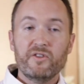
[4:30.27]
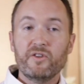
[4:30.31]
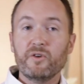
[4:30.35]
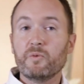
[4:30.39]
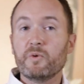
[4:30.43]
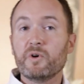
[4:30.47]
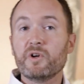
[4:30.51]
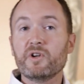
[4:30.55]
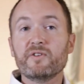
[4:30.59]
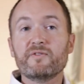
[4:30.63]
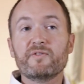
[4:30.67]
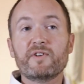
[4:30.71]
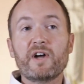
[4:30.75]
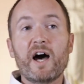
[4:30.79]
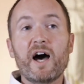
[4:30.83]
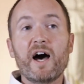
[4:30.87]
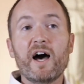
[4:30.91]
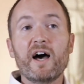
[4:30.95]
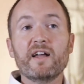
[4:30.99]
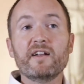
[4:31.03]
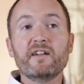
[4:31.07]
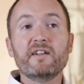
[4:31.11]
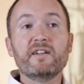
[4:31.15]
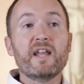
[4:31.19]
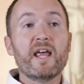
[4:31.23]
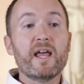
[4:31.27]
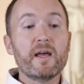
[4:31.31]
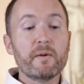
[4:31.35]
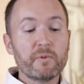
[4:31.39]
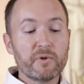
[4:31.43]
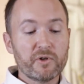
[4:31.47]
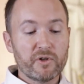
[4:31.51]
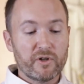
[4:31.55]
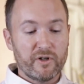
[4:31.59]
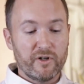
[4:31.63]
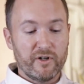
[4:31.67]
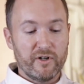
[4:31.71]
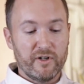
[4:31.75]
The word of God
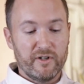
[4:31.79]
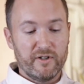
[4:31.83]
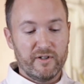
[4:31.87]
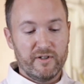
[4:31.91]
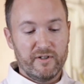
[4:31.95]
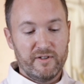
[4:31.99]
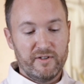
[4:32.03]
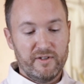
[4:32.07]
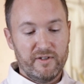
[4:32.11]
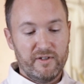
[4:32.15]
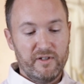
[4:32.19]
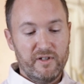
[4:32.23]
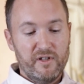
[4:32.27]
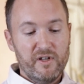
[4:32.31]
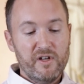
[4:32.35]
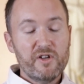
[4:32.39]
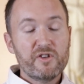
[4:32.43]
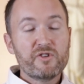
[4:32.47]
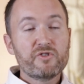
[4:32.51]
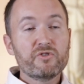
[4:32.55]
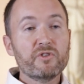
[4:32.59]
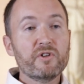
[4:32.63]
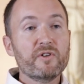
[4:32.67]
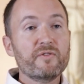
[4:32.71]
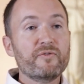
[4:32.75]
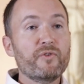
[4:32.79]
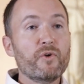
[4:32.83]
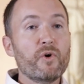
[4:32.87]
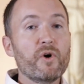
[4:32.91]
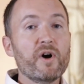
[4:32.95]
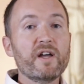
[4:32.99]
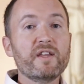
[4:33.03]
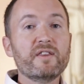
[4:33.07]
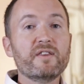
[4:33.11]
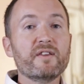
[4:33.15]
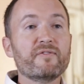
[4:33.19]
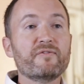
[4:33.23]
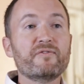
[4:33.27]
enabled her to
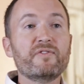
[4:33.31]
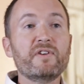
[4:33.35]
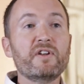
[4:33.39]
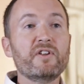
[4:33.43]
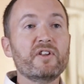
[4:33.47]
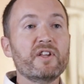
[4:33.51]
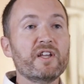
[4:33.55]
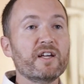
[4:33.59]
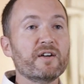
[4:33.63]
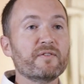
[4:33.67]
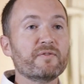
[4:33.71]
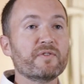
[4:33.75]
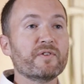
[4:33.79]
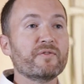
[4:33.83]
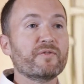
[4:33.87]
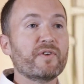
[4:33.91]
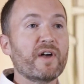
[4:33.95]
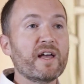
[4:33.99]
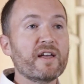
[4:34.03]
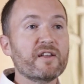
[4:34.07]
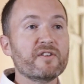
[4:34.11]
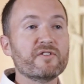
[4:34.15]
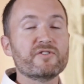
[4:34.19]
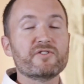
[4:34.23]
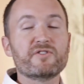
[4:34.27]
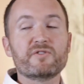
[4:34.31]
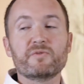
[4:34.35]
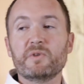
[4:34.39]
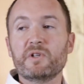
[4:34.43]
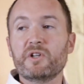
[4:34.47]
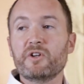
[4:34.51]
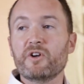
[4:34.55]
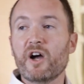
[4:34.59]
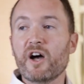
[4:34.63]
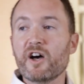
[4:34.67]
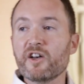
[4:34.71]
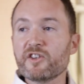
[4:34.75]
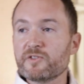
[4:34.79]
avoid the feeling of revenge
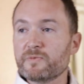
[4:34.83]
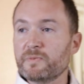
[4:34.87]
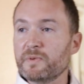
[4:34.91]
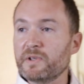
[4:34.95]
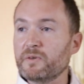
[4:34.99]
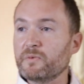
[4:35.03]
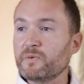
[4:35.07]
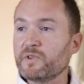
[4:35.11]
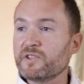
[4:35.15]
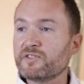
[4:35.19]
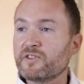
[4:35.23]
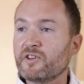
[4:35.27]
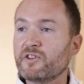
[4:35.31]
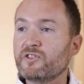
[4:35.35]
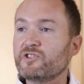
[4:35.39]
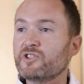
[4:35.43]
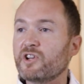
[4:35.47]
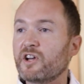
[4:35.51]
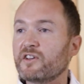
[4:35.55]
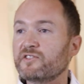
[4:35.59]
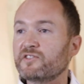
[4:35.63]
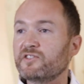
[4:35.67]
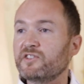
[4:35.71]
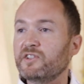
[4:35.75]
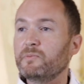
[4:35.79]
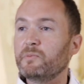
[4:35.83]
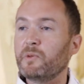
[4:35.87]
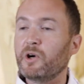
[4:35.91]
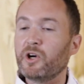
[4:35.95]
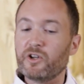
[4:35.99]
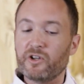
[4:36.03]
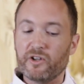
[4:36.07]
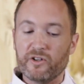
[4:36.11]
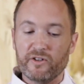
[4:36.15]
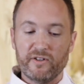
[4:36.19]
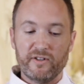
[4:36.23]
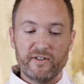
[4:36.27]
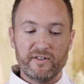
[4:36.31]
when her husband was unjustly
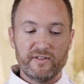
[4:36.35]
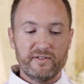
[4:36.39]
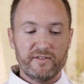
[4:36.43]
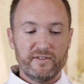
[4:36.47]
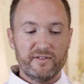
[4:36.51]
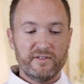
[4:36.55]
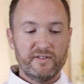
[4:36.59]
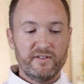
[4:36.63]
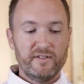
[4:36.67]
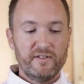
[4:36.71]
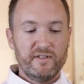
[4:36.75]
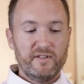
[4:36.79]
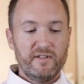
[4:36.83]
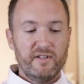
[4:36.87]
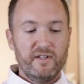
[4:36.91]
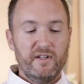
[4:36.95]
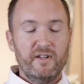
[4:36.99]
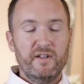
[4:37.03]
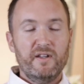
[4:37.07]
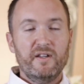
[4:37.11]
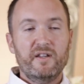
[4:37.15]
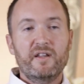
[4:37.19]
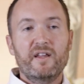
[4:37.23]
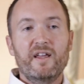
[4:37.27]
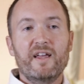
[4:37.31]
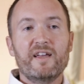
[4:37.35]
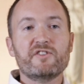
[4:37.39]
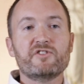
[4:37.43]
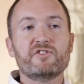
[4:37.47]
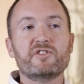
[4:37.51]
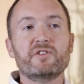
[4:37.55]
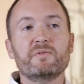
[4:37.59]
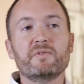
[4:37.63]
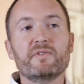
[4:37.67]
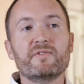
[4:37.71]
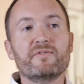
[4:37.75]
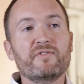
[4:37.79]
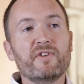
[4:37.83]
murdered, as
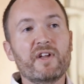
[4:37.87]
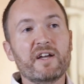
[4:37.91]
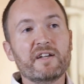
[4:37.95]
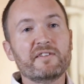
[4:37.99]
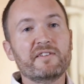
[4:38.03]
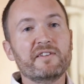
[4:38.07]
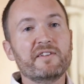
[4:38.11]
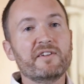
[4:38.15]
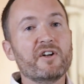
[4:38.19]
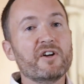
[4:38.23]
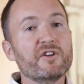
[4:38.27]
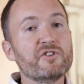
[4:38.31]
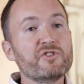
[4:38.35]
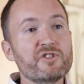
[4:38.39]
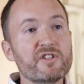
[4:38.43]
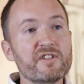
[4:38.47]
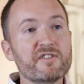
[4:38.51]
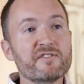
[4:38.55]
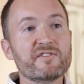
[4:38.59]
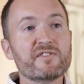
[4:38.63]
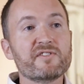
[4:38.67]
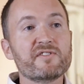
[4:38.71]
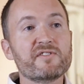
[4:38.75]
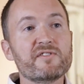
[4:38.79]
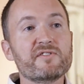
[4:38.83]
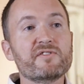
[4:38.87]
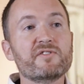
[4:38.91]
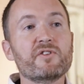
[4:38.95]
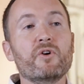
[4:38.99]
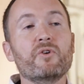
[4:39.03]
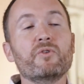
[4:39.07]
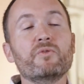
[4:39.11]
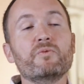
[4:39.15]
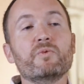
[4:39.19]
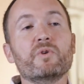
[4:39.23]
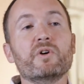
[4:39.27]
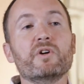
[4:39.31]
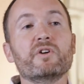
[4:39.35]
she reflected on Jesus'
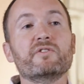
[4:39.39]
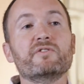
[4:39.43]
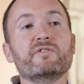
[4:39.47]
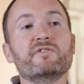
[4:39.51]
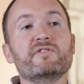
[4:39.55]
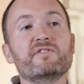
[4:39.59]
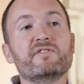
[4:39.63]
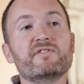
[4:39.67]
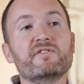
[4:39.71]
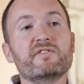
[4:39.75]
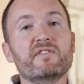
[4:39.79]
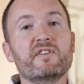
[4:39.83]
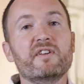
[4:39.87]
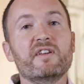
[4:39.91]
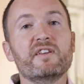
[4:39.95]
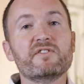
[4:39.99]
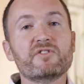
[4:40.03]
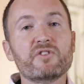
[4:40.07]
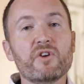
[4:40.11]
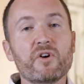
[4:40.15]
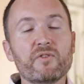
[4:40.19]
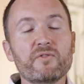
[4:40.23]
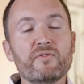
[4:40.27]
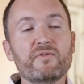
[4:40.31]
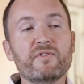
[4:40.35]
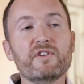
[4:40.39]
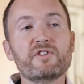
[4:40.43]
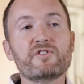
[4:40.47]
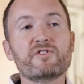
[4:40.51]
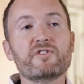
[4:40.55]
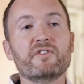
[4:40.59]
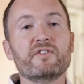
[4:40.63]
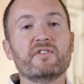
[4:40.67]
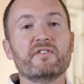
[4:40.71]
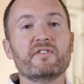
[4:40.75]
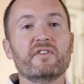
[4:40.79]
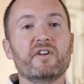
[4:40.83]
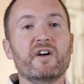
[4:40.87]
own words, his own
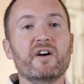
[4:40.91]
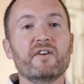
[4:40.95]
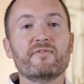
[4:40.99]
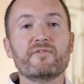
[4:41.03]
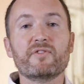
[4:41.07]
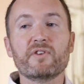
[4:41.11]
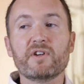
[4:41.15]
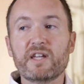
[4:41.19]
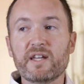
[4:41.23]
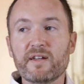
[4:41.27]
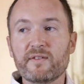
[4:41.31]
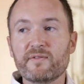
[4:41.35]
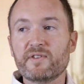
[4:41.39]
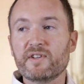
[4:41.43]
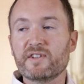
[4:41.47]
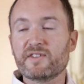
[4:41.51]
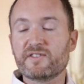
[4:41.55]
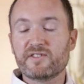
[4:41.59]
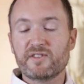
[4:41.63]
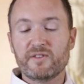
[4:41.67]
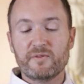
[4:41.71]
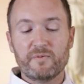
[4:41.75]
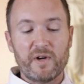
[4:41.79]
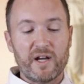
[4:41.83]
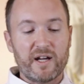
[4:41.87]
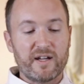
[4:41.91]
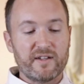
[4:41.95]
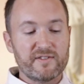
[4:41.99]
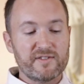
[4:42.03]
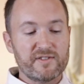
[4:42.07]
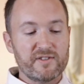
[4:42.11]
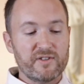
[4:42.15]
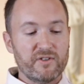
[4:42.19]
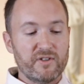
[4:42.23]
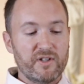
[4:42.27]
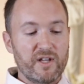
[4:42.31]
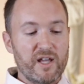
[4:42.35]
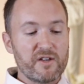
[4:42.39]
vision of forgiveness and
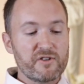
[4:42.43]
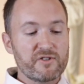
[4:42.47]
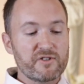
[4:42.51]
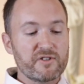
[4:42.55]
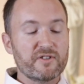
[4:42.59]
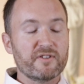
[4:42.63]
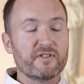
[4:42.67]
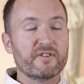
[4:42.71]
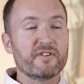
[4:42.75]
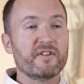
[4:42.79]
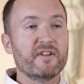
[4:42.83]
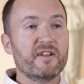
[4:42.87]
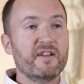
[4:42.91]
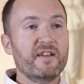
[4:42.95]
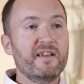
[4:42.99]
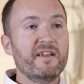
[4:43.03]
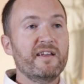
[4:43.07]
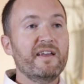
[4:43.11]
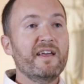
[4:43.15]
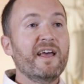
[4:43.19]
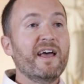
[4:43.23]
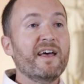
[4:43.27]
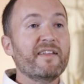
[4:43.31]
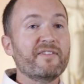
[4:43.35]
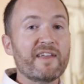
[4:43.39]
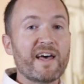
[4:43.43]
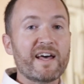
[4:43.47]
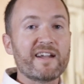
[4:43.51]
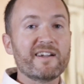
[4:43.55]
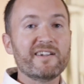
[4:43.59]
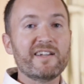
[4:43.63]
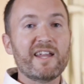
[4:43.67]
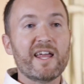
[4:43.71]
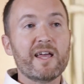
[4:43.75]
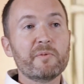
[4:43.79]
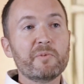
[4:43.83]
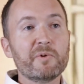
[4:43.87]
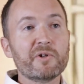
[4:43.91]
reconciliation, and that
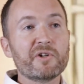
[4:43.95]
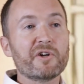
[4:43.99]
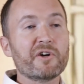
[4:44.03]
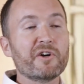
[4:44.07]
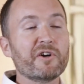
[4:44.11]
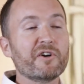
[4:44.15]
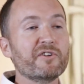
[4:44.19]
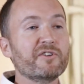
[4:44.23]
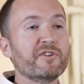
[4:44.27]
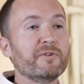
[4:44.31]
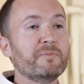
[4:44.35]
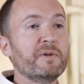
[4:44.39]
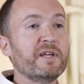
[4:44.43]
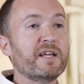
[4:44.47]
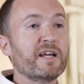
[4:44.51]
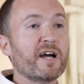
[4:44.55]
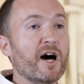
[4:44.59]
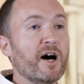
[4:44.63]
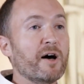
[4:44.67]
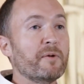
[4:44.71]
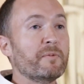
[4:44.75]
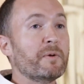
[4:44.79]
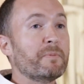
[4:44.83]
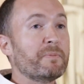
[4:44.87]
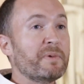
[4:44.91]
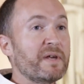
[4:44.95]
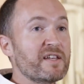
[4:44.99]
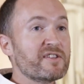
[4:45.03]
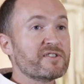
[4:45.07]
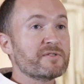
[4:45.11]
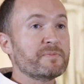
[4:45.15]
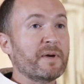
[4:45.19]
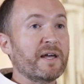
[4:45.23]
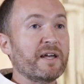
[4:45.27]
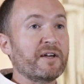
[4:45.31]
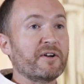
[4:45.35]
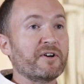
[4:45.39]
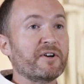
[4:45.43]
enabled her to become a
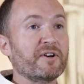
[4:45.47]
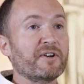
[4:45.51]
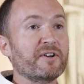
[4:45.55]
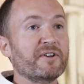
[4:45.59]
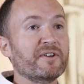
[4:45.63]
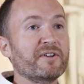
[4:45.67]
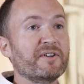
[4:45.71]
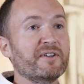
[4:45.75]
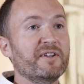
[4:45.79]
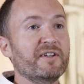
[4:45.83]
peacemaker